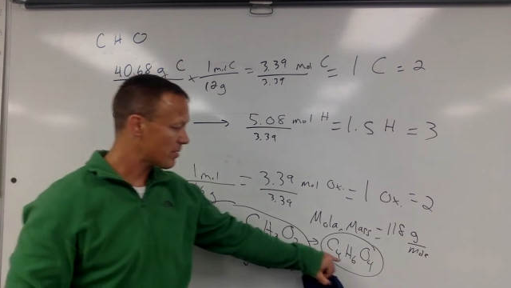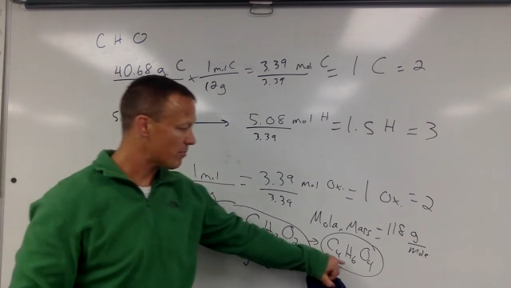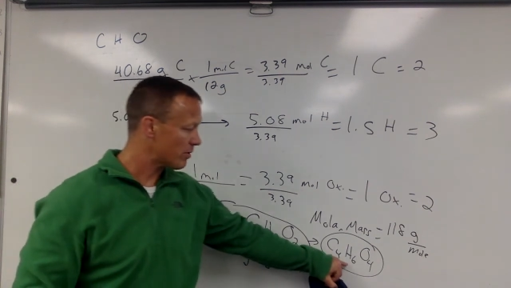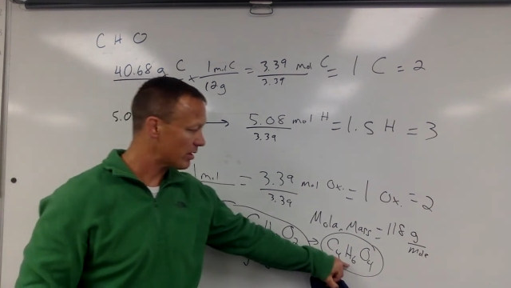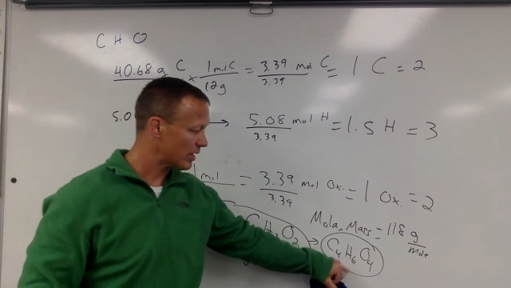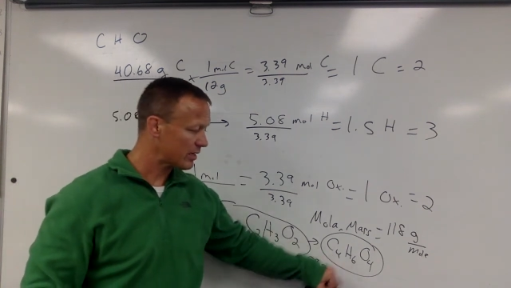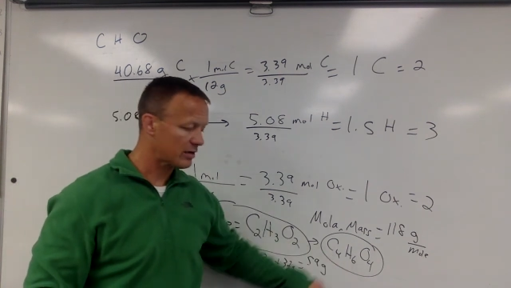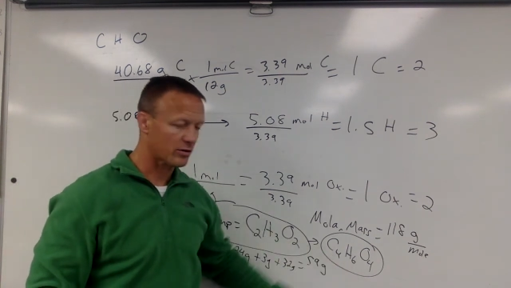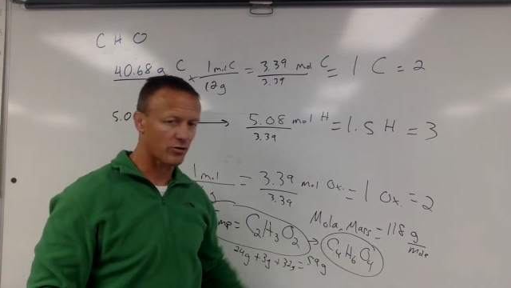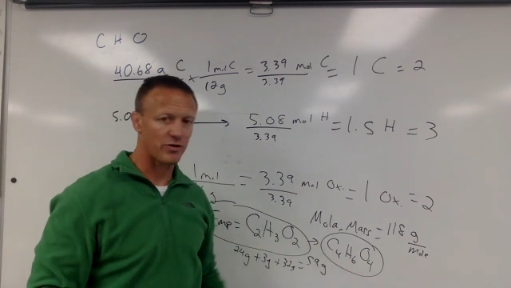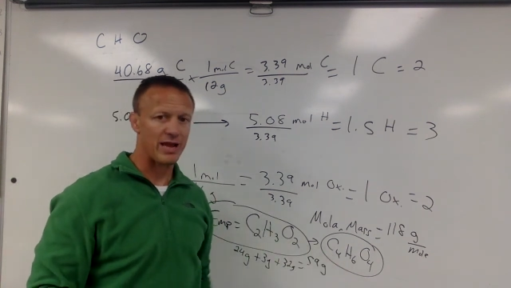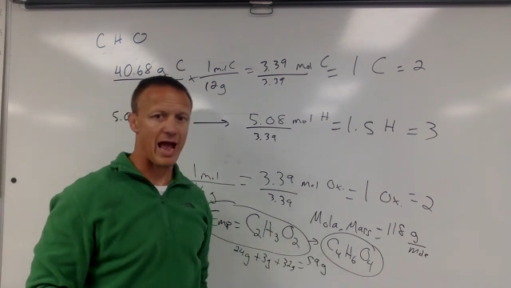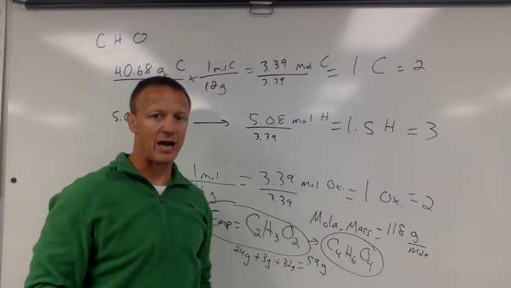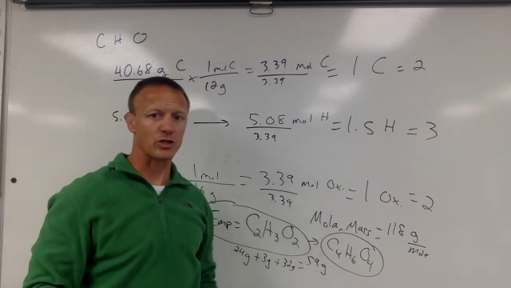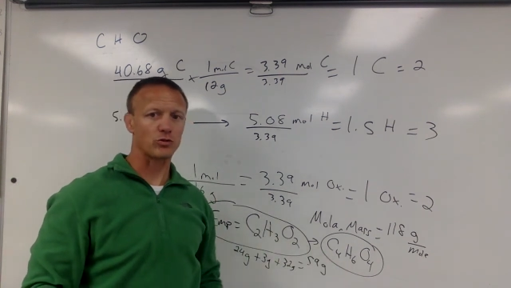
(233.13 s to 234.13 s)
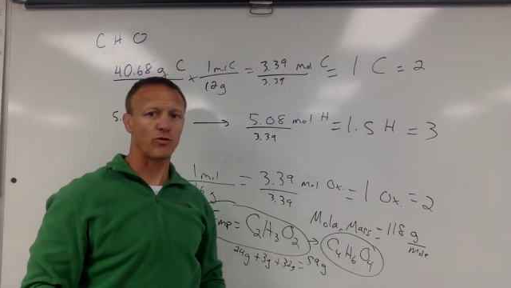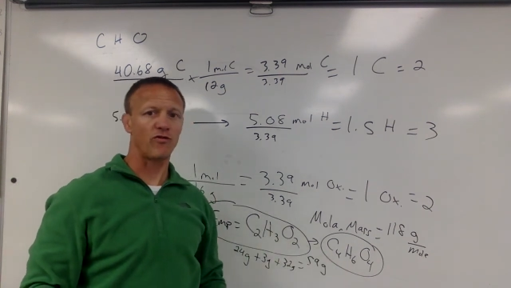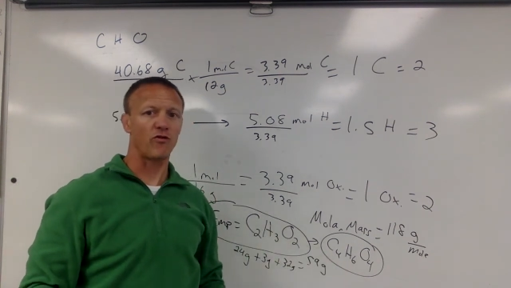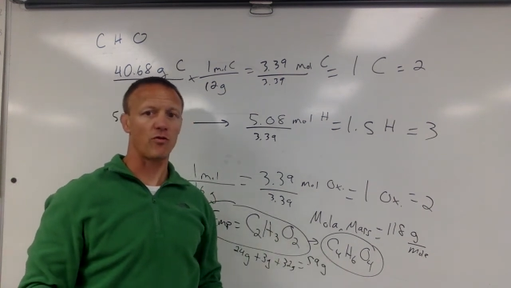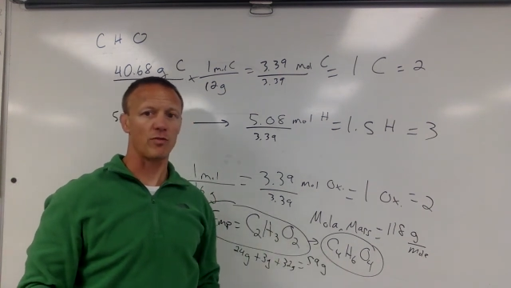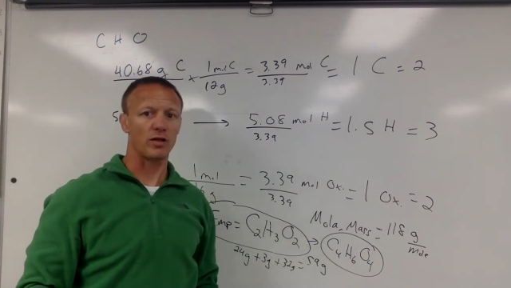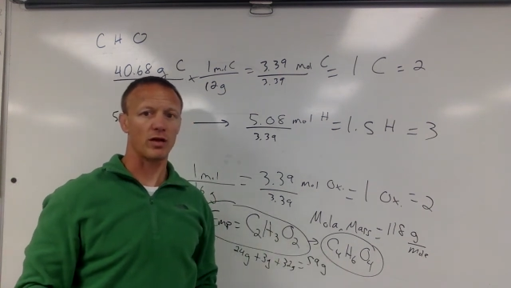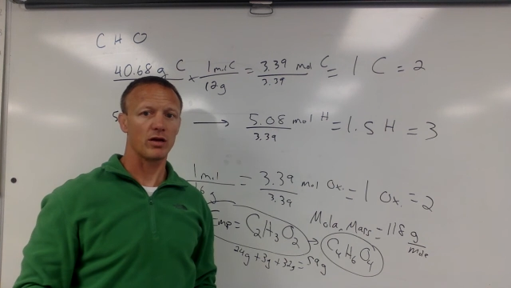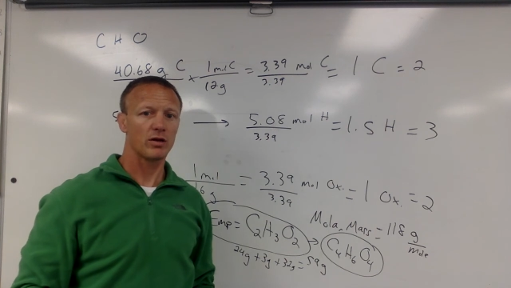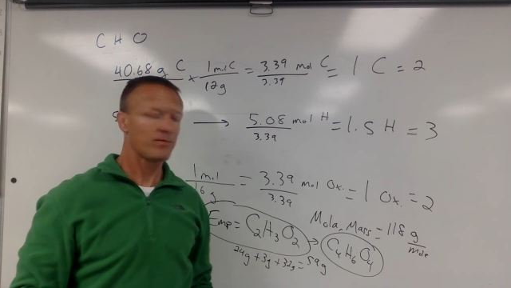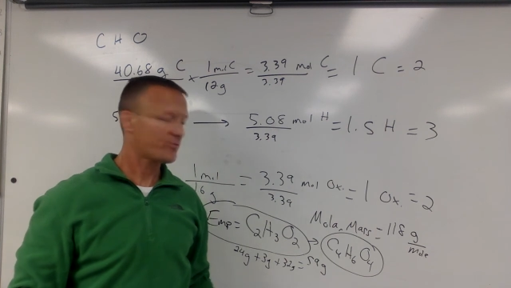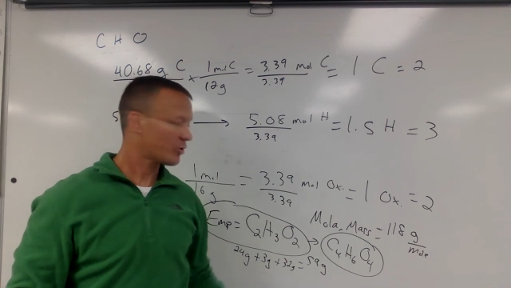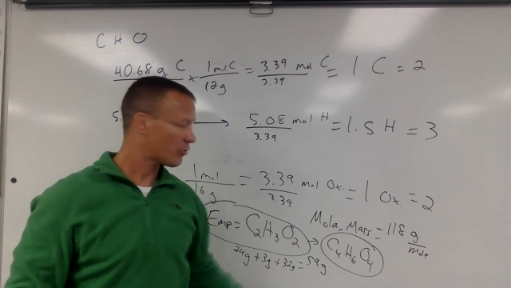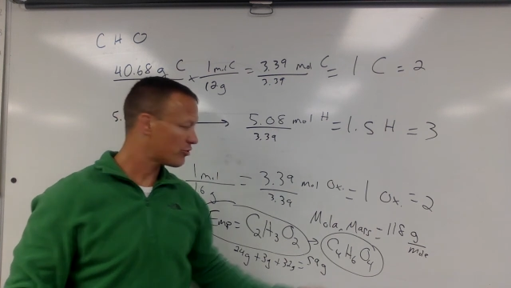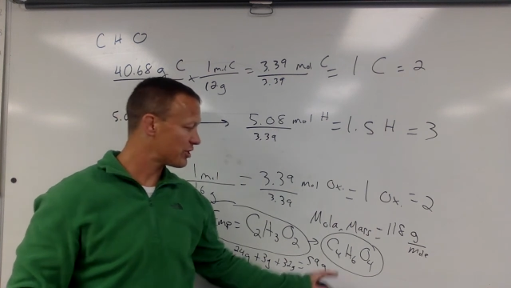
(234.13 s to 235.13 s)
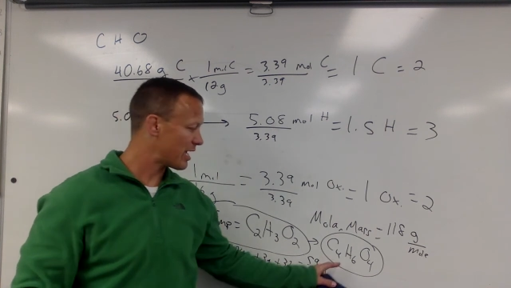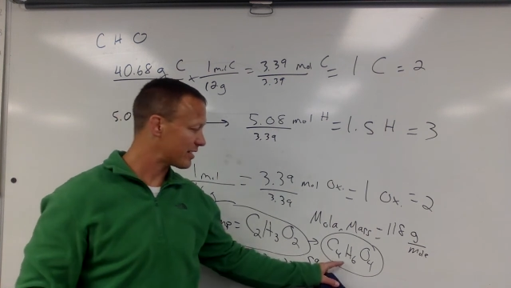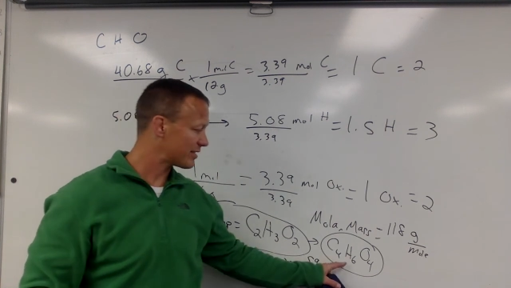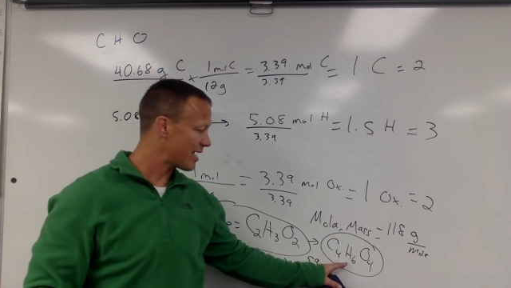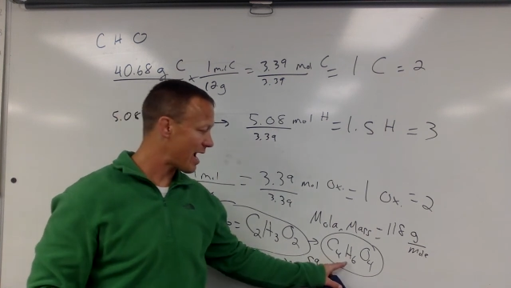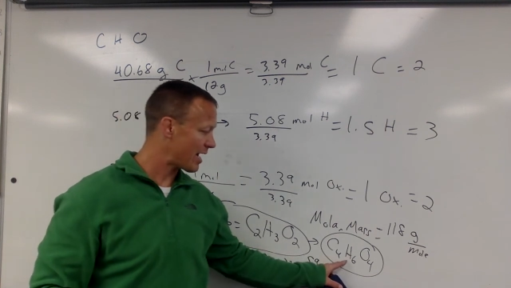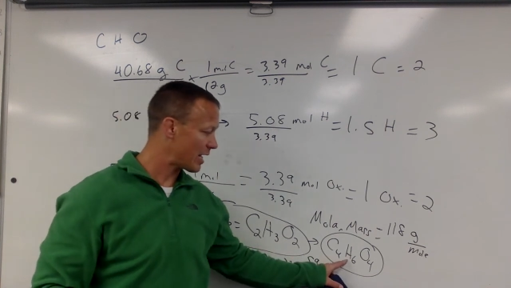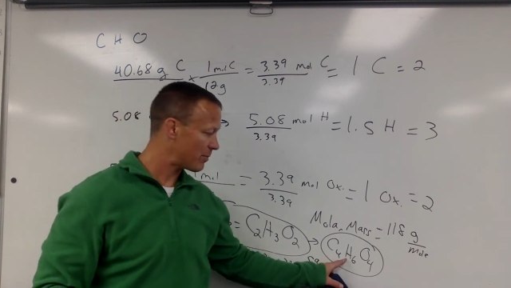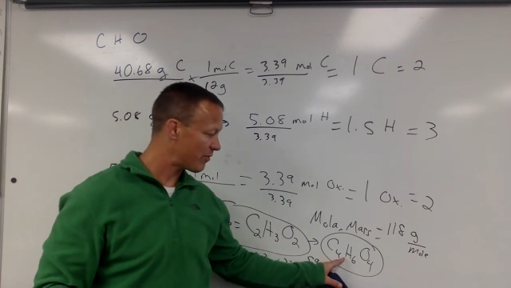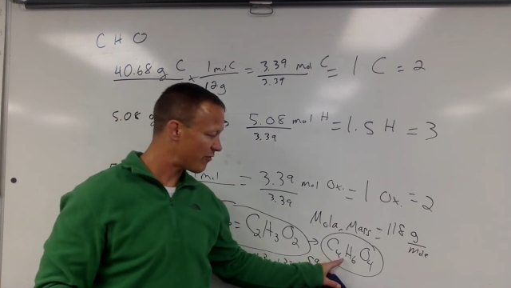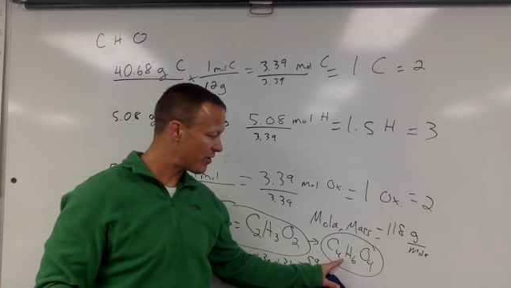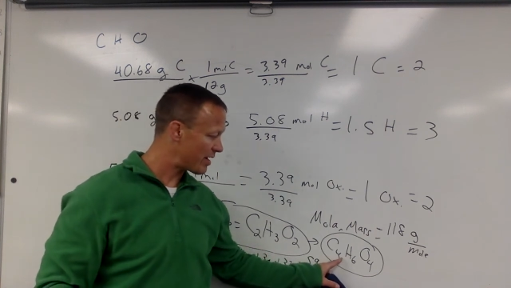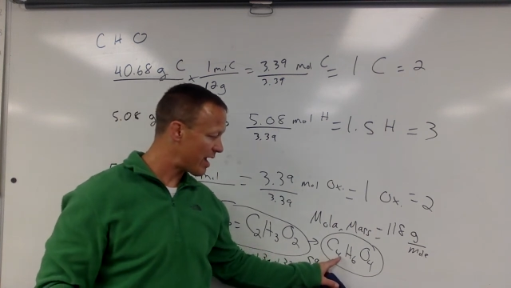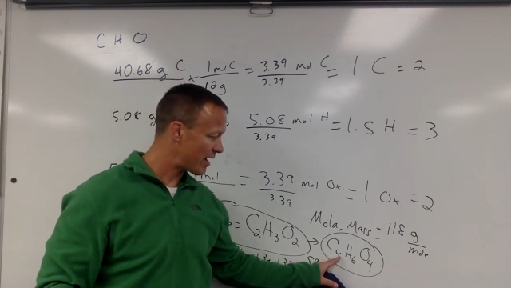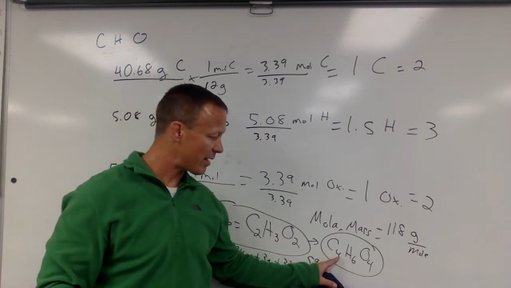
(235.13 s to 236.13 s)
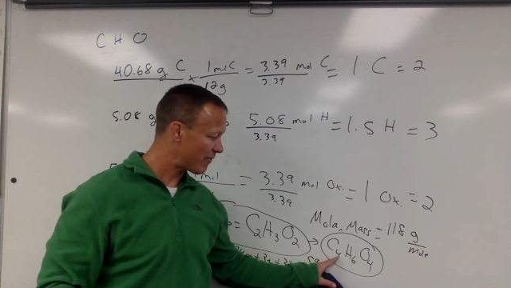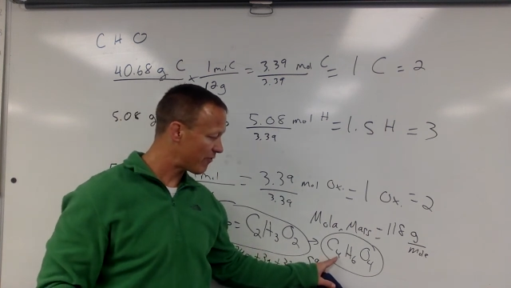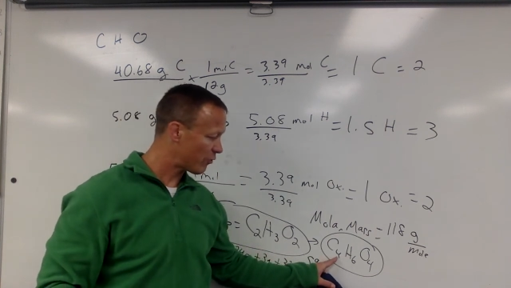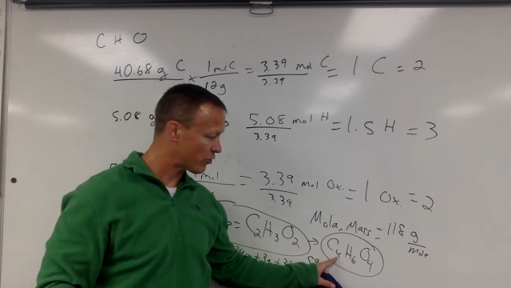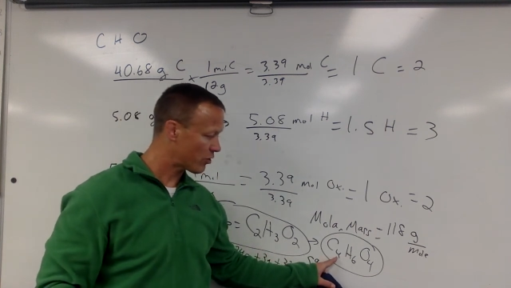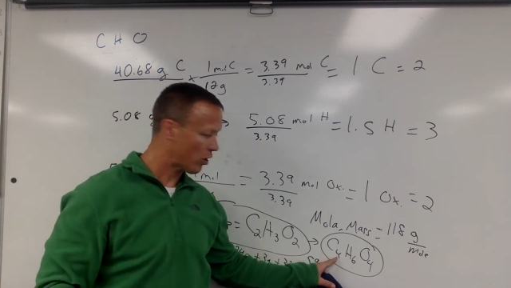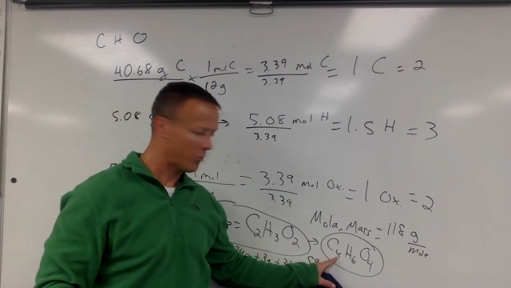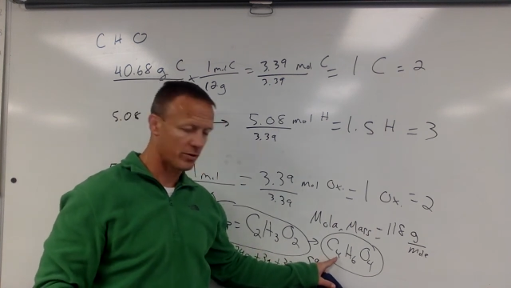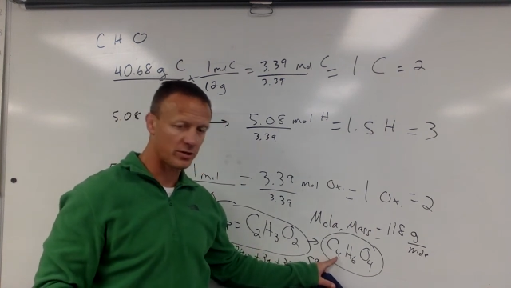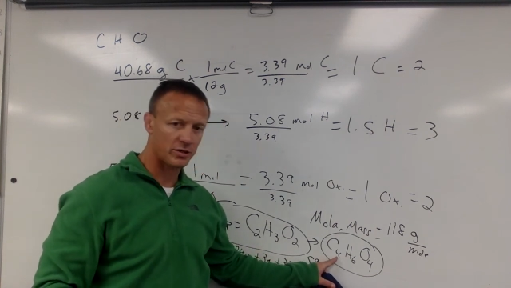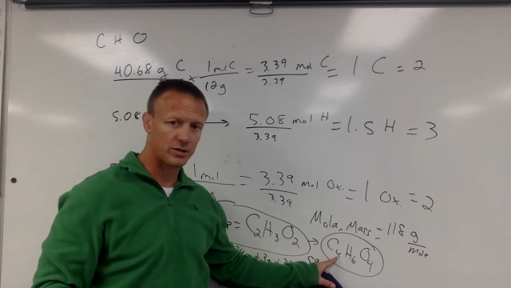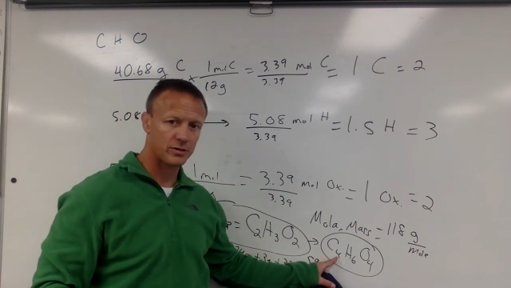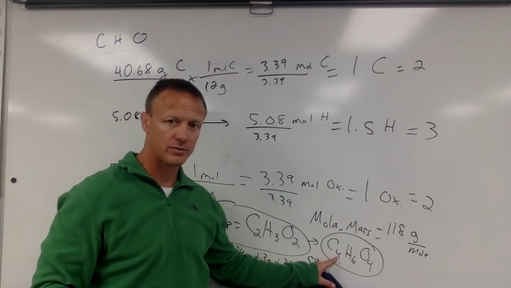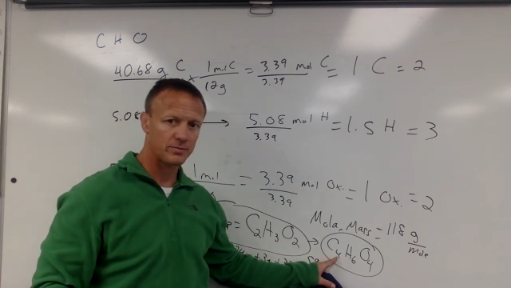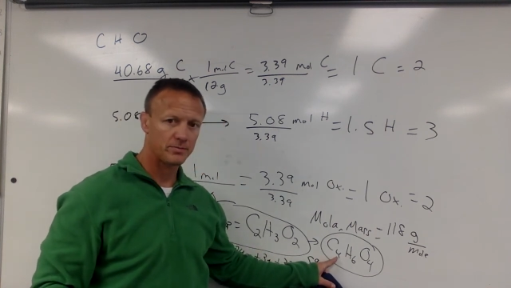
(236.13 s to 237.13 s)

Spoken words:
molecular, the actual formula, which has to add up. If we'd add up 4 carbons